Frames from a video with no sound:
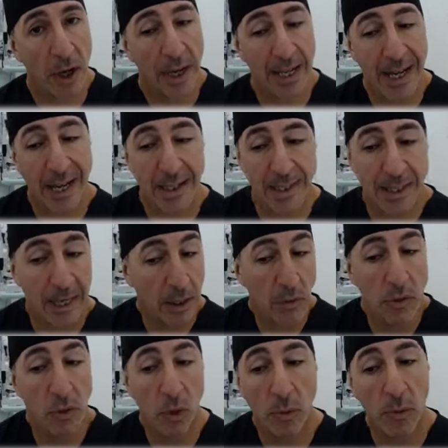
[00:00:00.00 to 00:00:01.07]
You can't see. It
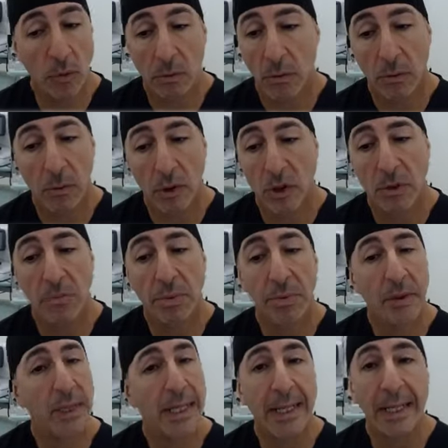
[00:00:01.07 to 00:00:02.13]
looks normal. looks
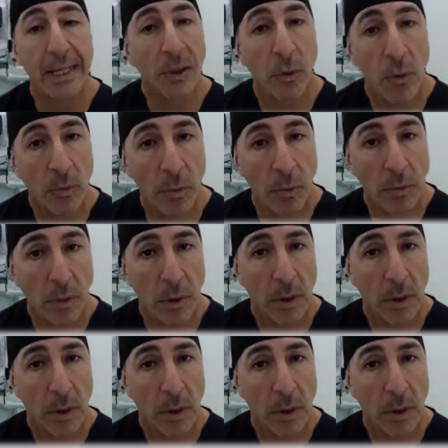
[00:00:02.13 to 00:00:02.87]
completely normal.